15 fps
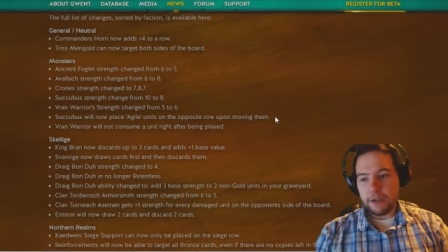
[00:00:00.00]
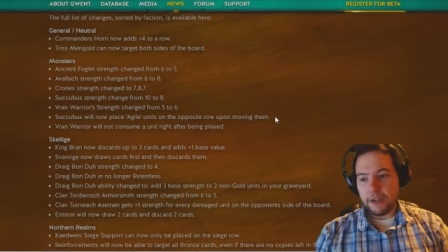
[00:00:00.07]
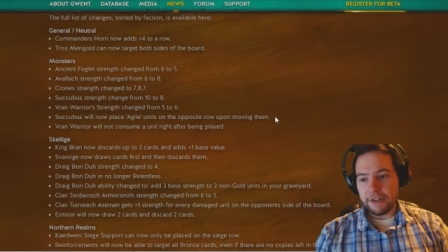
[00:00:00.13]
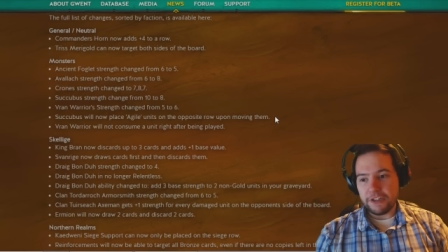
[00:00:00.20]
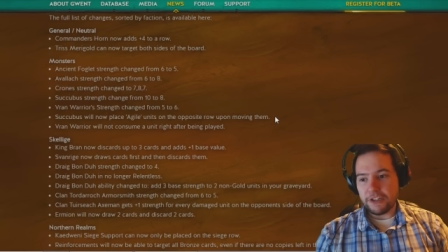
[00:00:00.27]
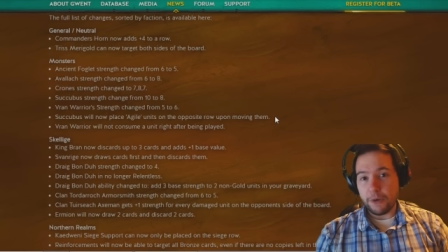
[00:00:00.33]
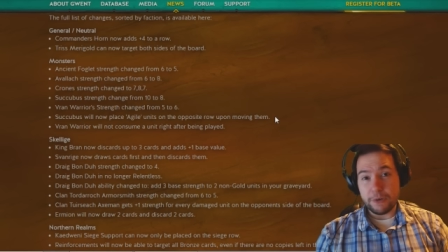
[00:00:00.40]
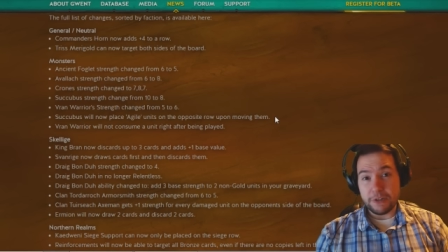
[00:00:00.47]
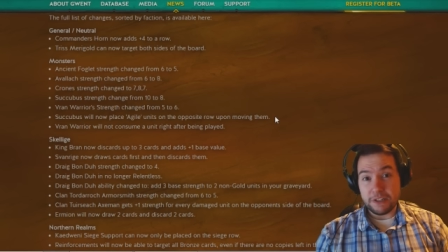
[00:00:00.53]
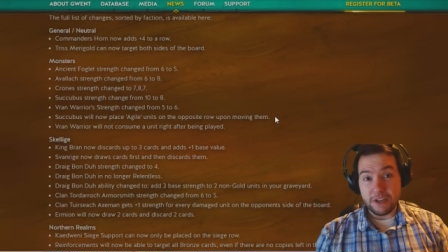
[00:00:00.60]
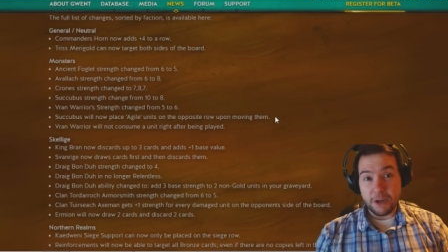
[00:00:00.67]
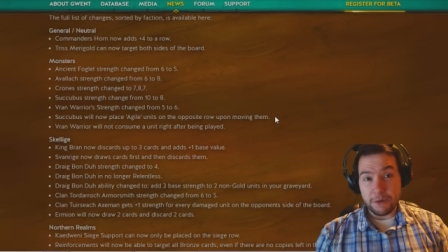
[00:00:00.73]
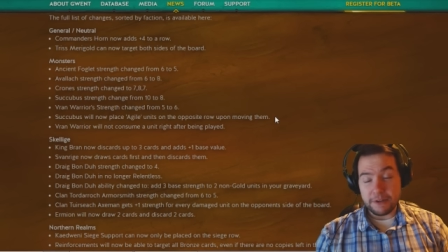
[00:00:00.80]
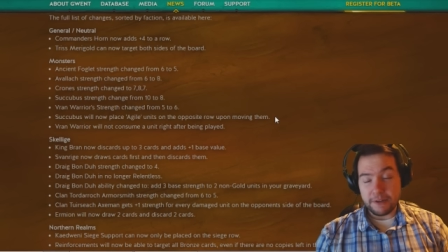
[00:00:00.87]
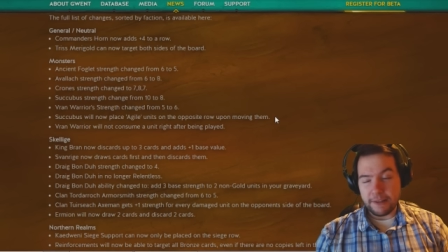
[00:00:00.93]
and you don't want it to
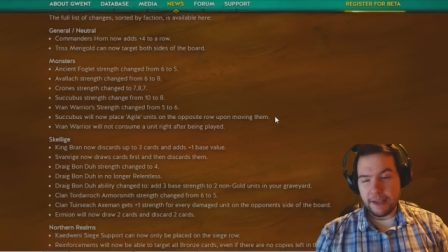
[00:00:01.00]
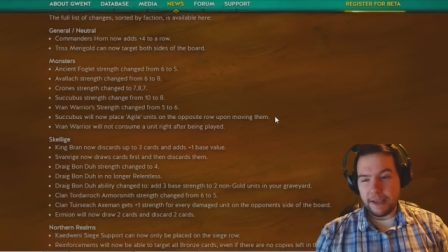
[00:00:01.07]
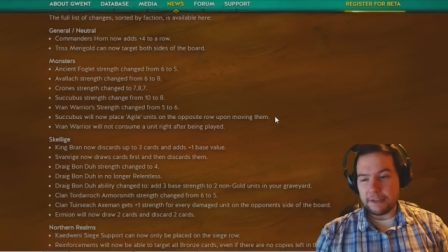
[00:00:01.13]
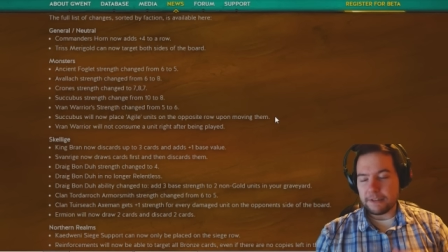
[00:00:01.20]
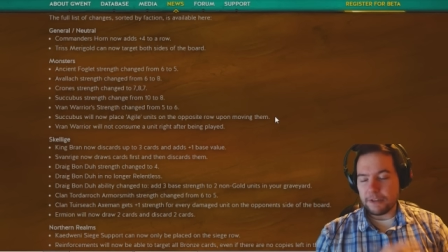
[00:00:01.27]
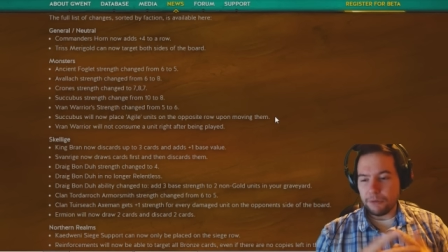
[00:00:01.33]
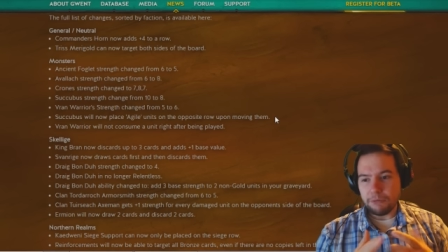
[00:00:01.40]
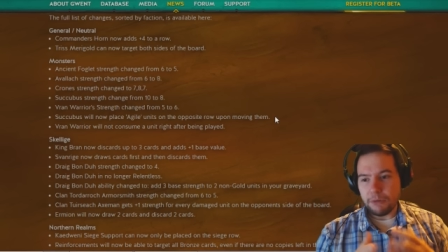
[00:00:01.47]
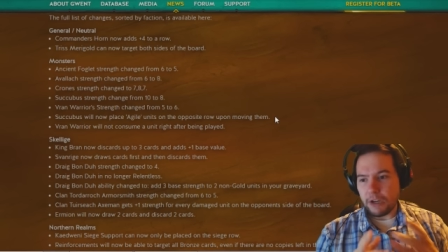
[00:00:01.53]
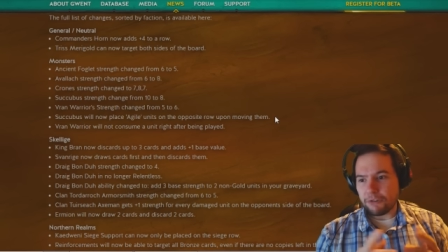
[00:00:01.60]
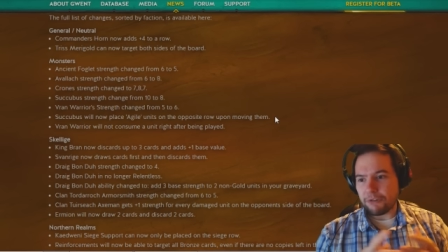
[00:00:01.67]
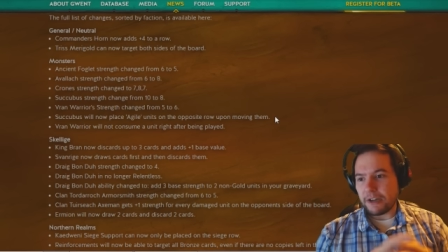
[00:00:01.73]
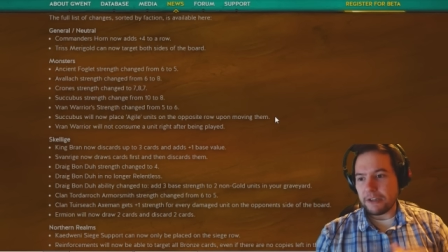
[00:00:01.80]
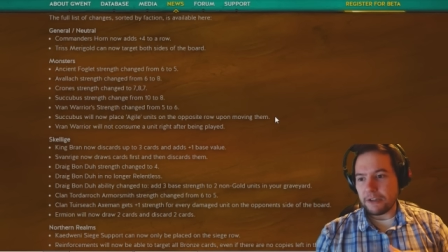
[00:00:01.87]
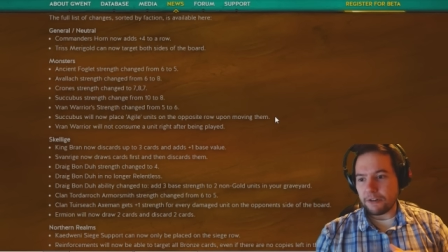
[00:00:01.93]
go into that. So a
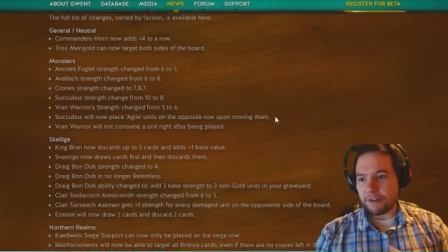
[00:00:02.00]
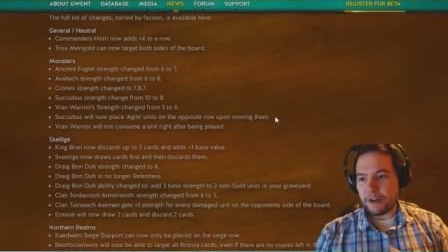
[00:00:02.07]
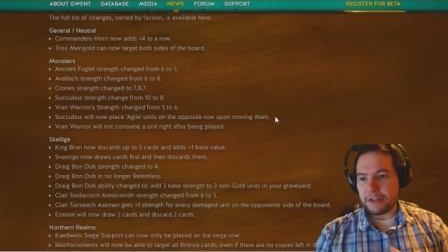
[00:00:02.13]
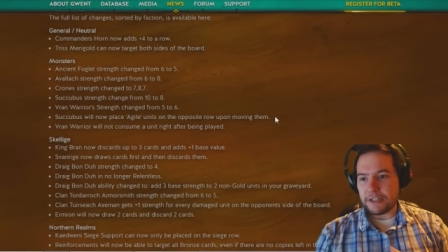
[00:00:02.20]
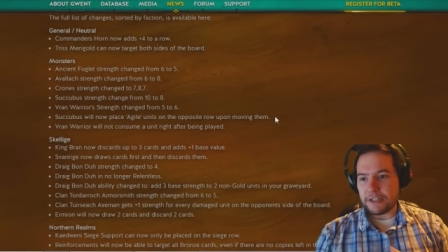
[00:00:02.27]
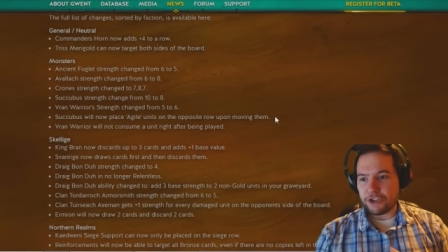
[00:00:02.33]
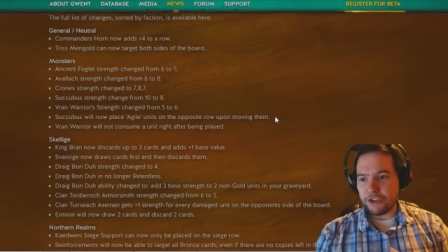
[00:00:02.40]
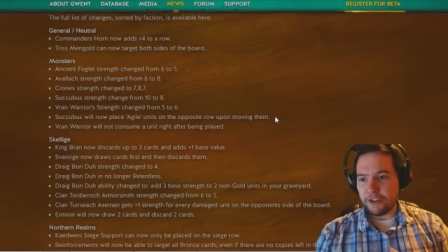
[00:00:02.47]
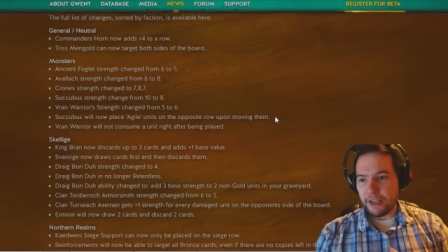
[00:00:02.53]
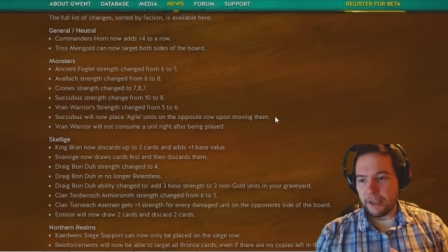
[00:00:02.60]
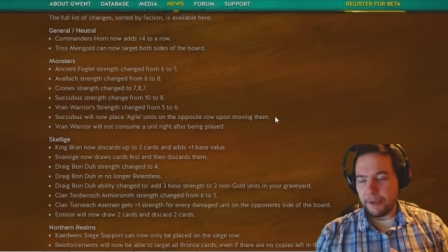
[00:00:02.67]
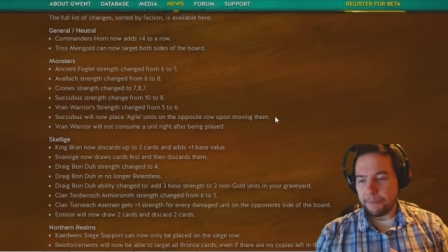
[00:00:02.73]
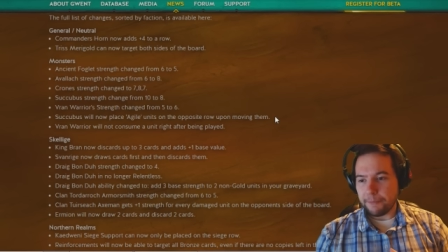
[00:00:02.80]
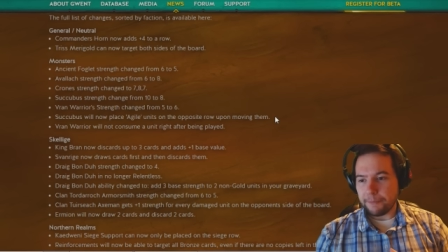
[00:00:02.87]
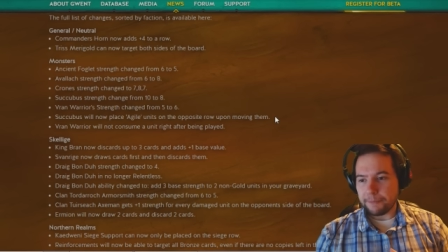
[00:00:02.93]
great, great addition there.